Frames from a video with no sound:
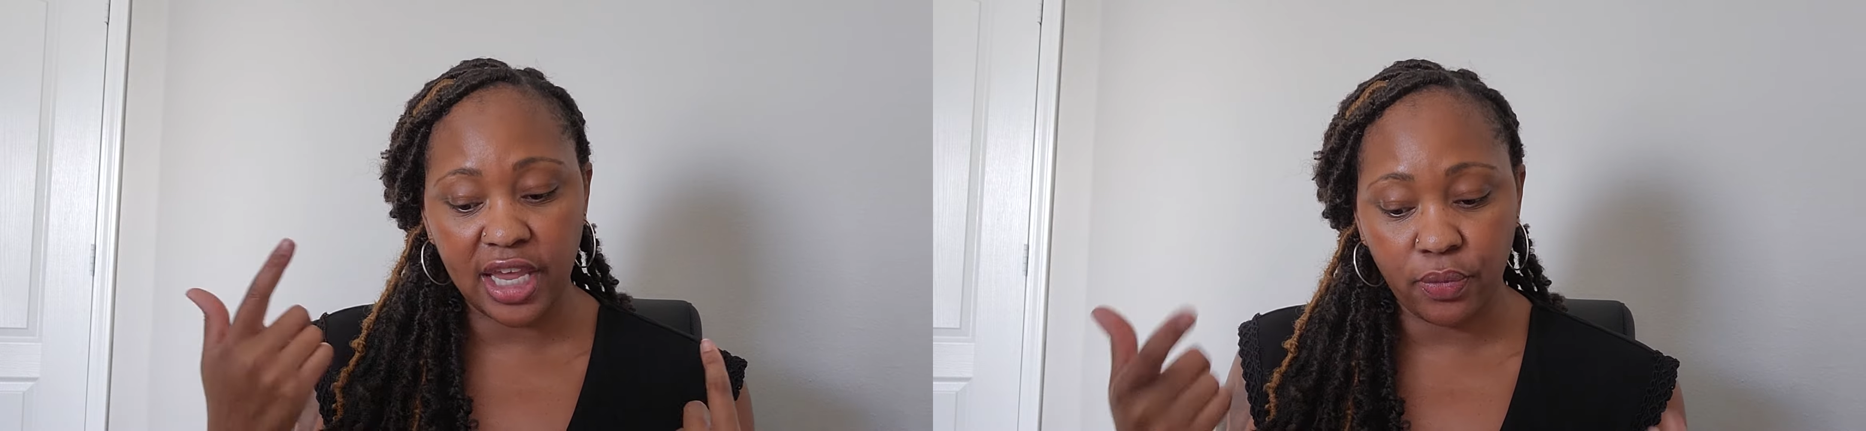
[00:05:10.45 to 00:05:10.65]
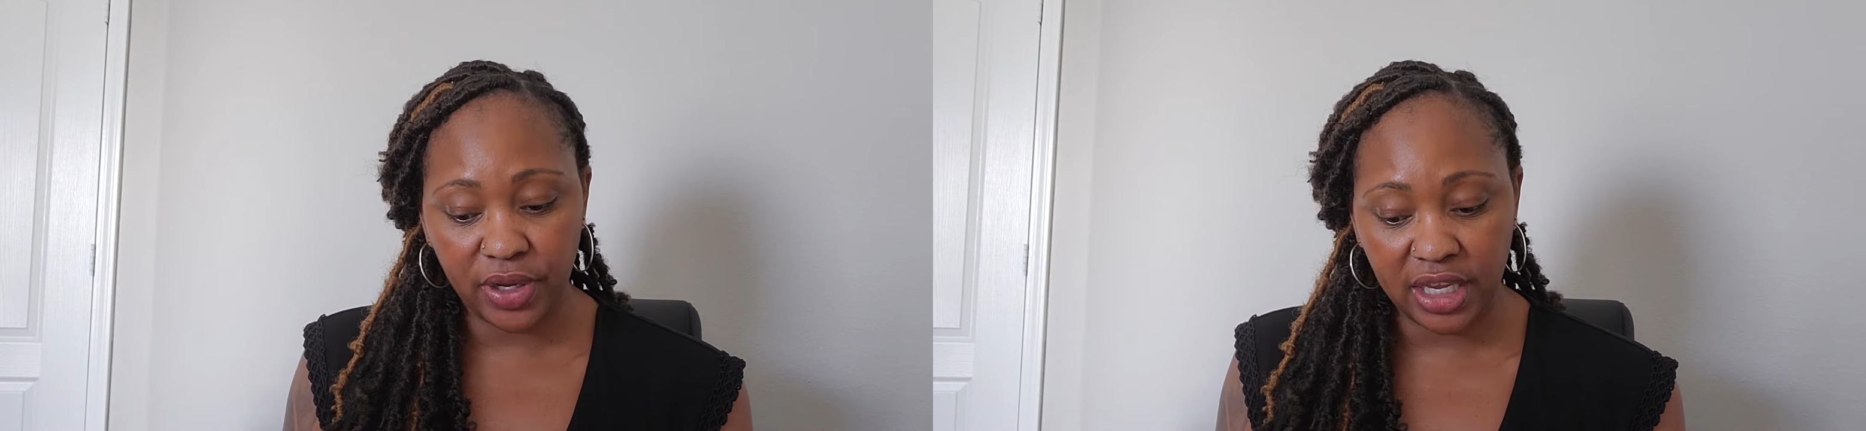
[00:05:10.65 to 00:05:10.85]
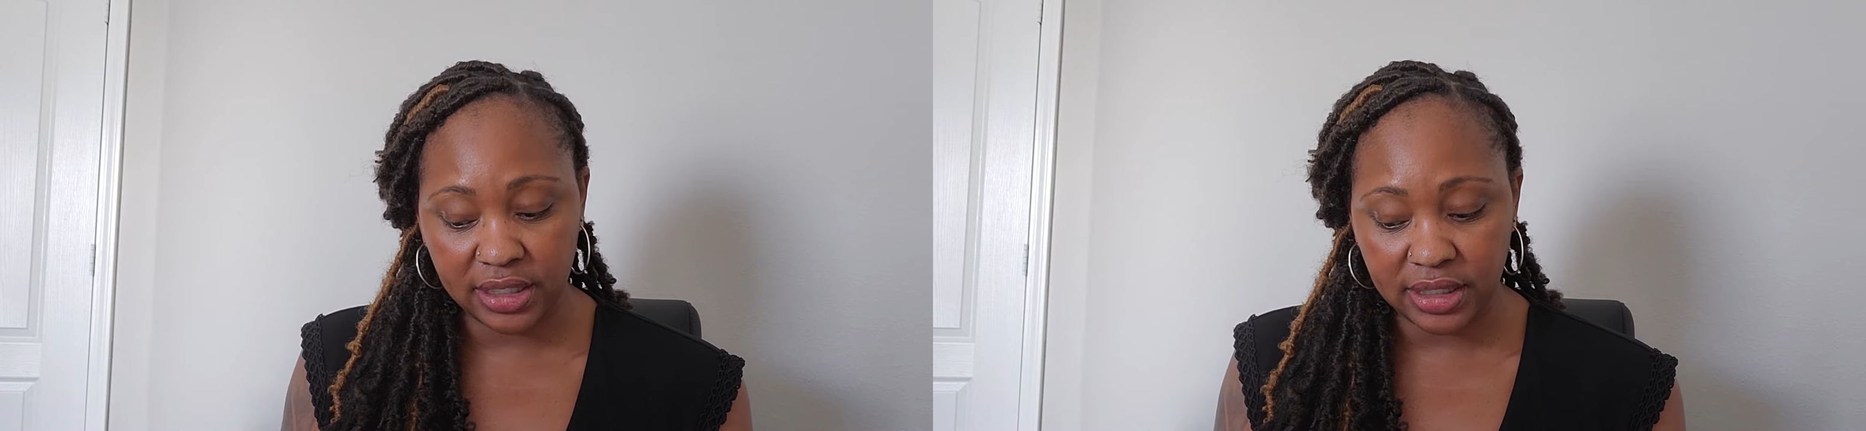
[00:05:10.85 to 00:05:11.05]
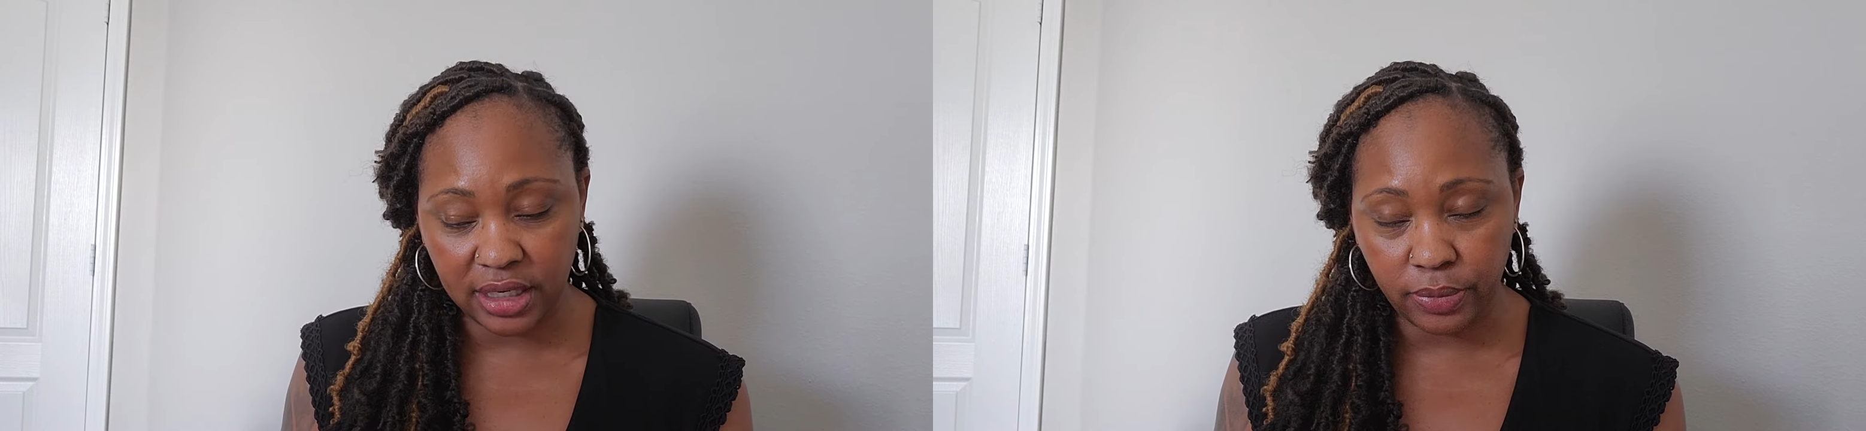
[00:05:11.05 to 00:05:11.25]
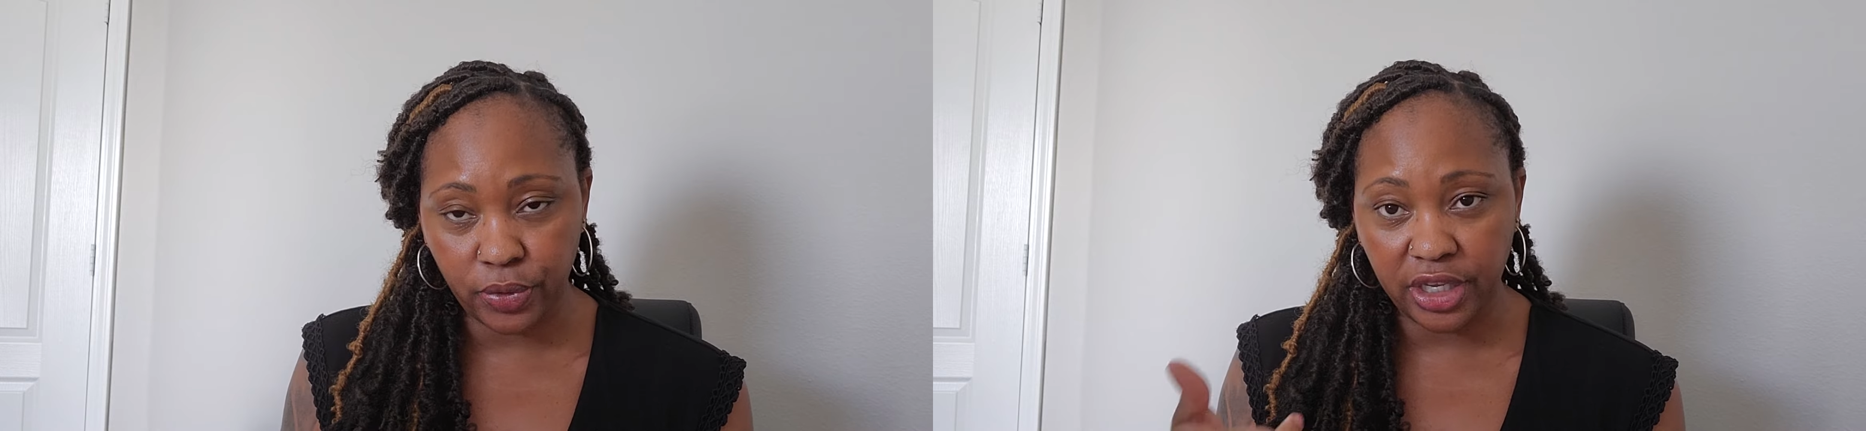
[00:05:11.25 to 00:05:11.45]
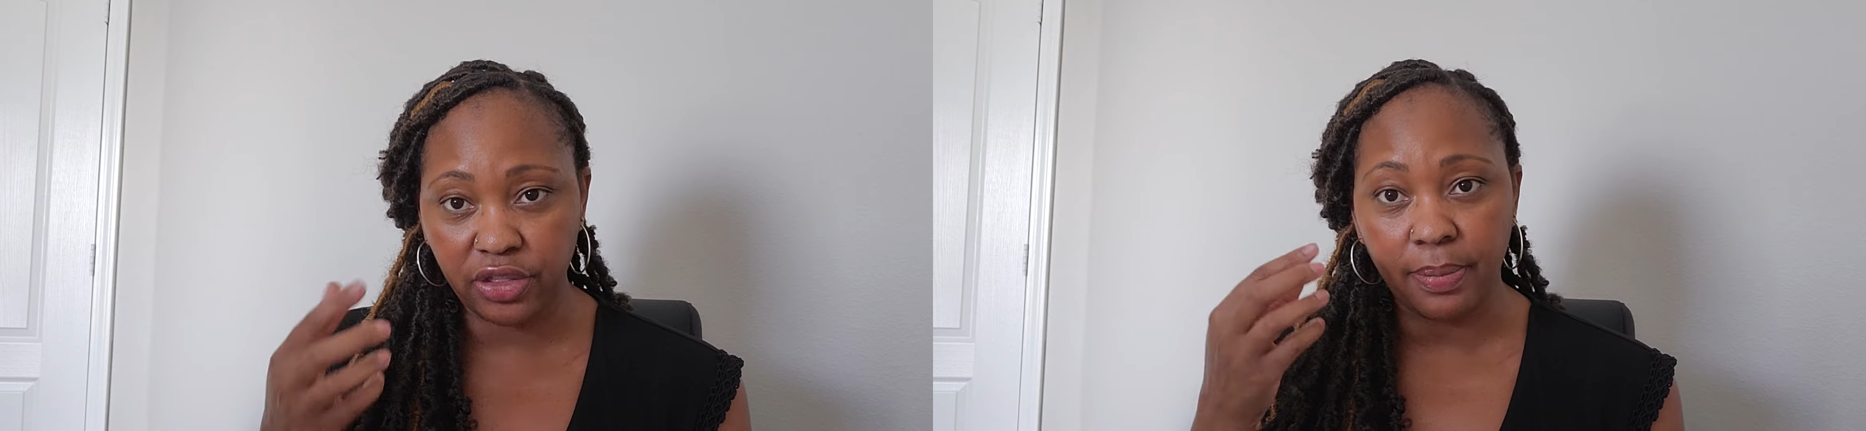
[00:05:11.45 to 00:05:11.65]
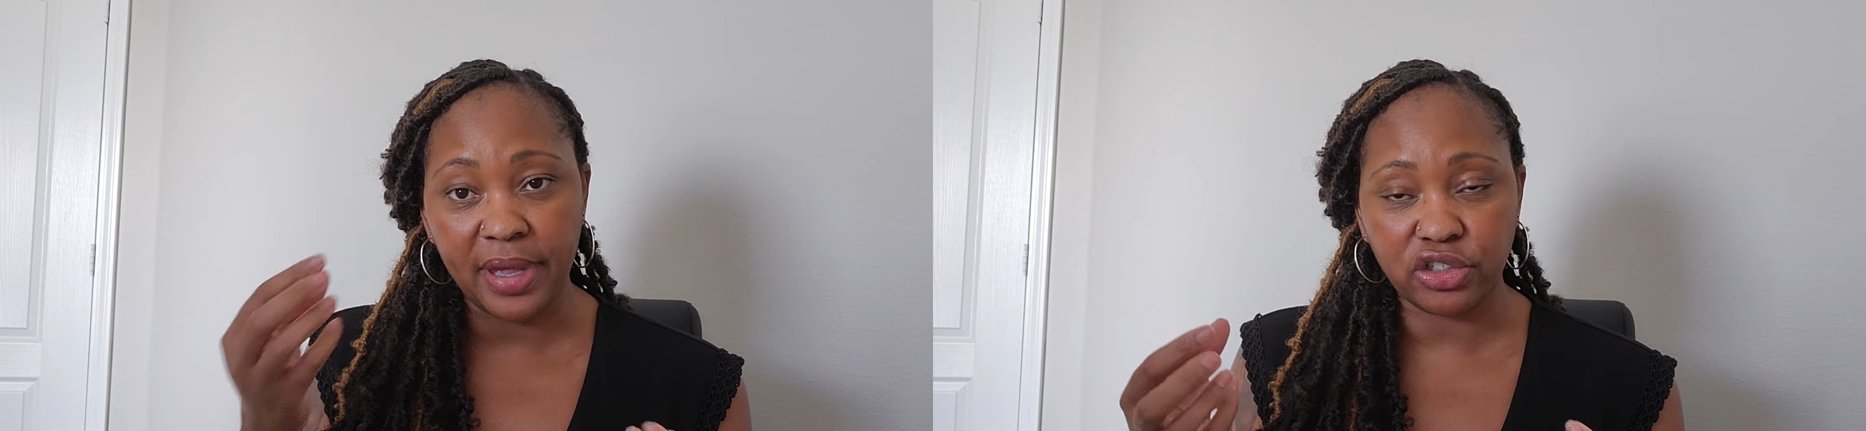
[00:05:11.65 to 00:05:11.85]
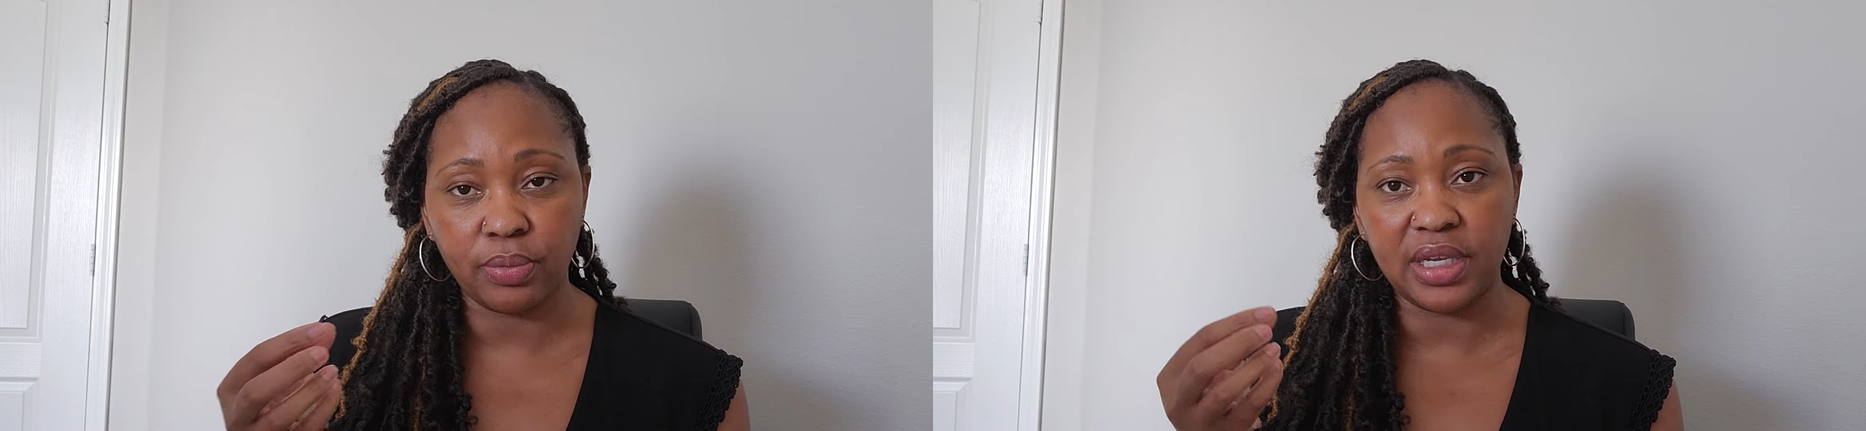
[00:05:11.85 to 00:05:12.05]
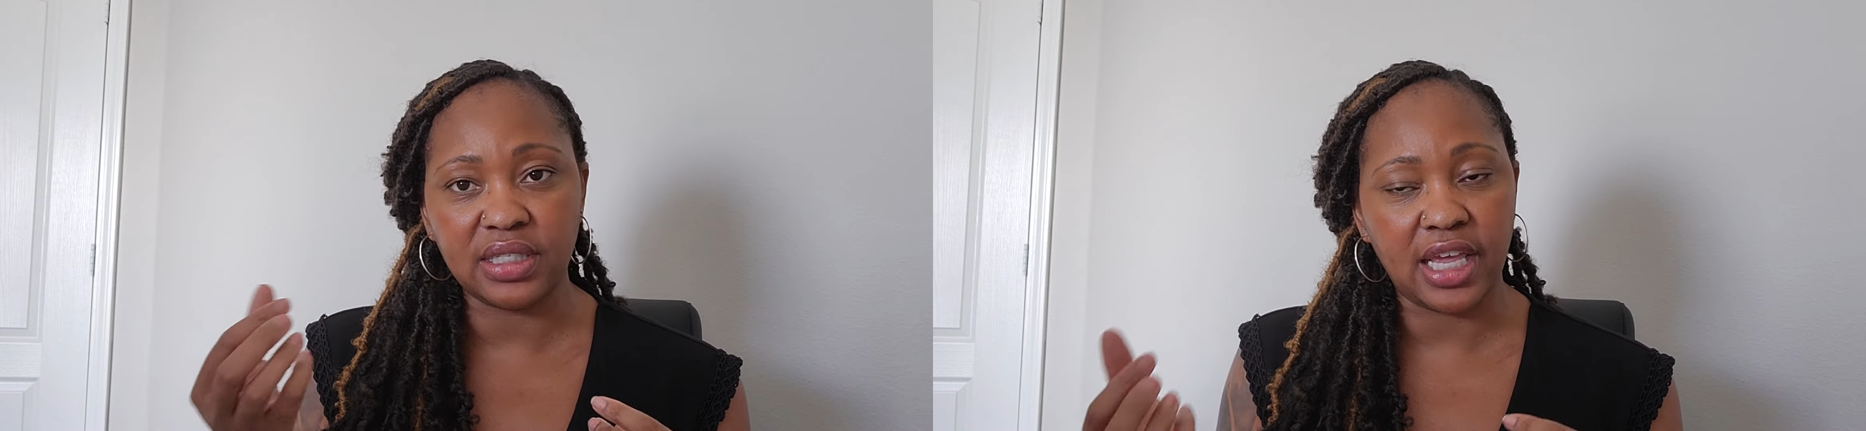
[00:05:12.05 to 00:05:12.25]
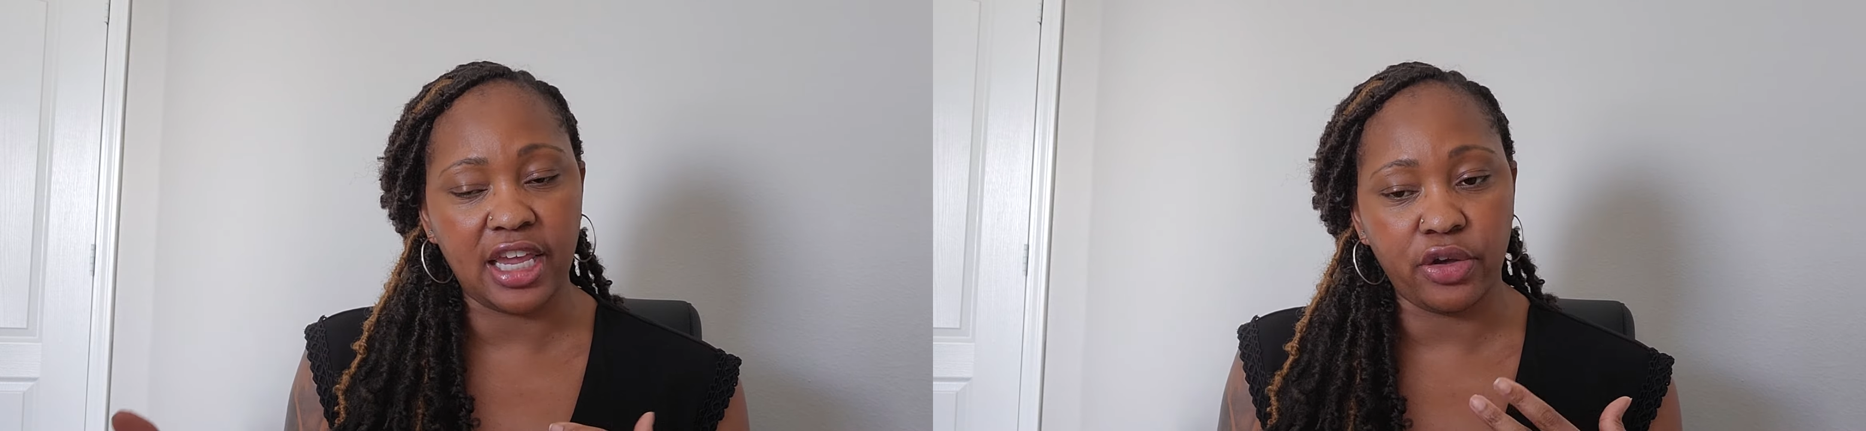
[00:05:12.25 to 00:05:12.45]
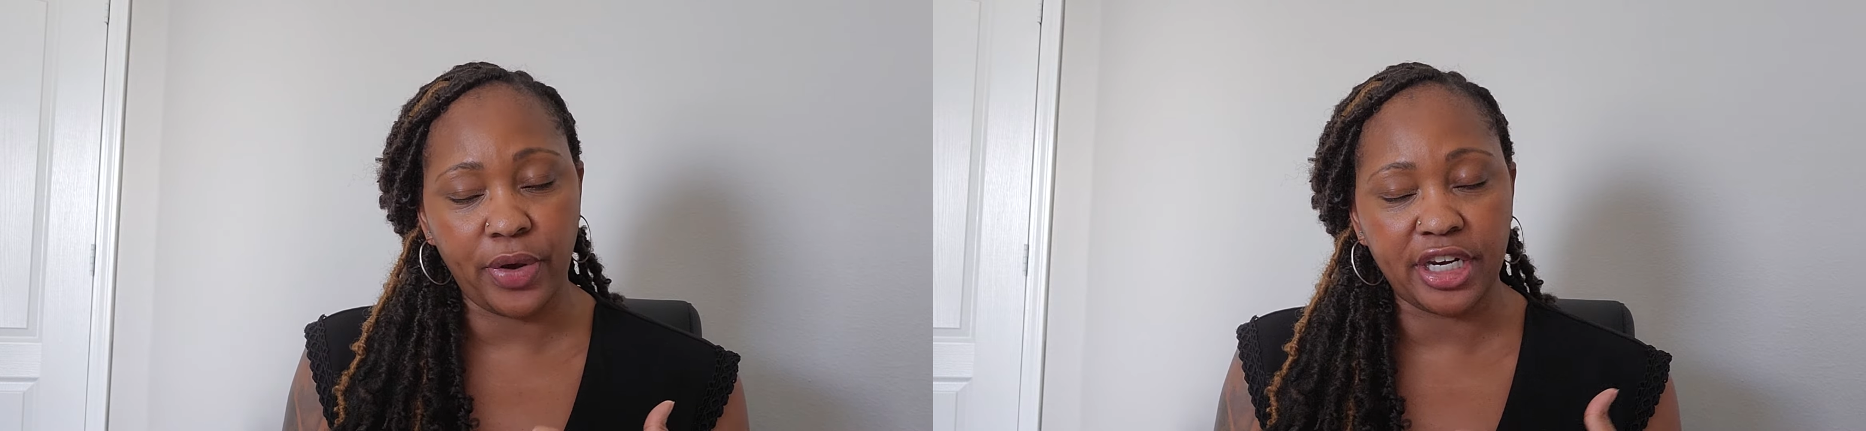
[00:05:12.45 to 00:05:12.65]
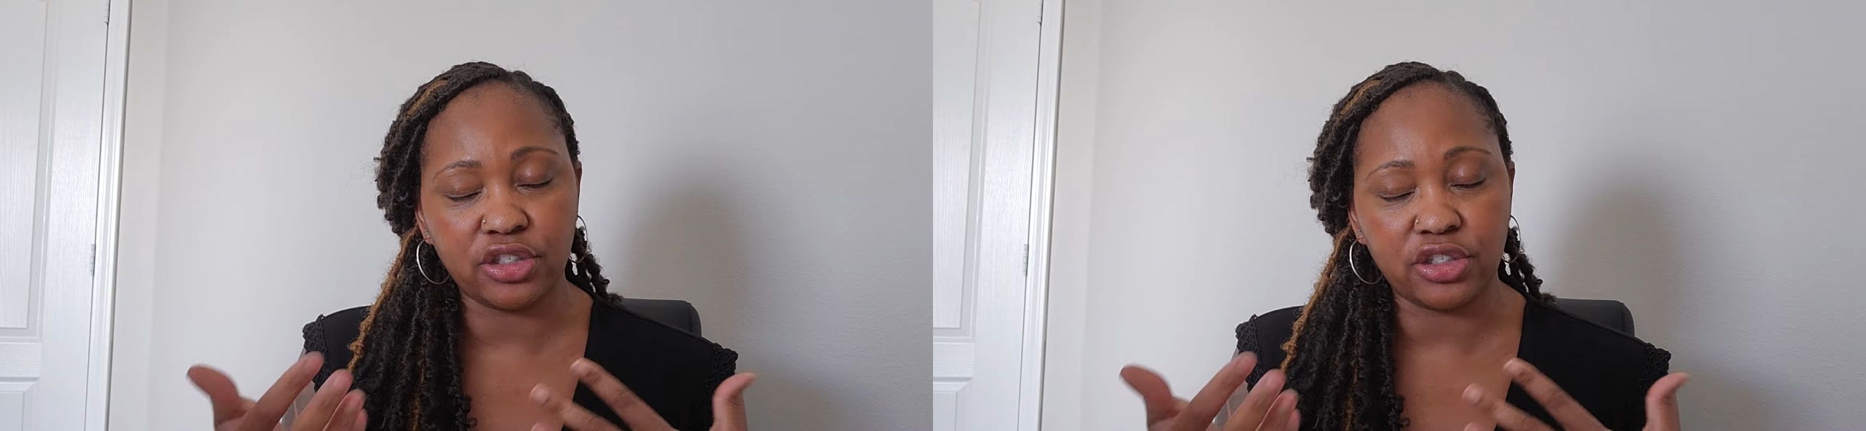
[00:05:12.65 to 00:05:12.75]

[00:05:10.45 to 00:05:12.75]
and we ended up with the measurements that equated